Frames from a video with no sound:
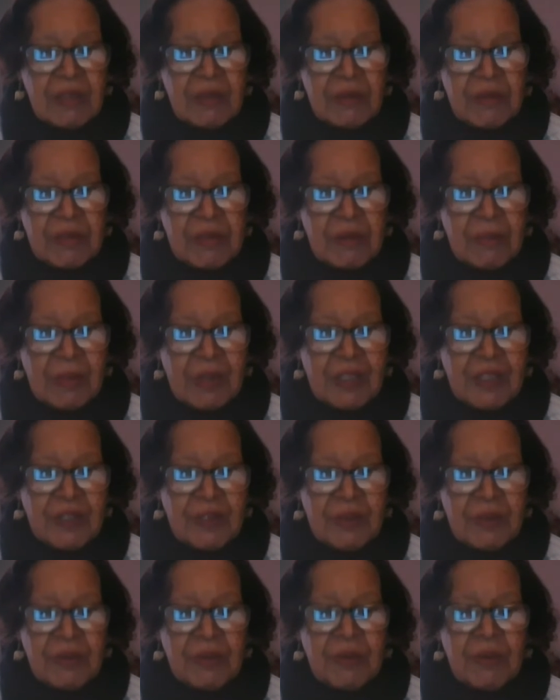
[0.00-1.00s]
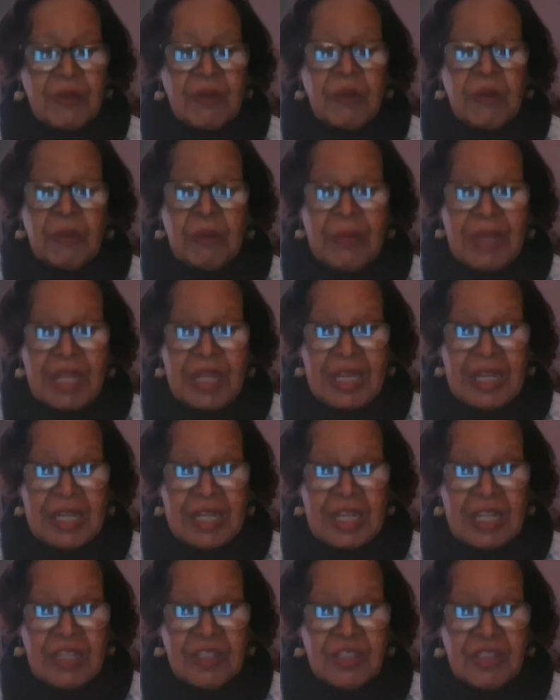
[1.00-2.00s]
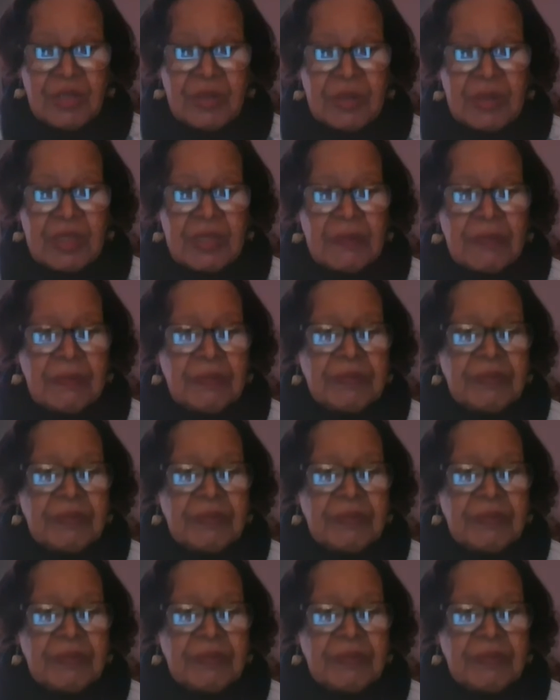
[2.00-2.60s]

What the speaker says: Those are my two main issues.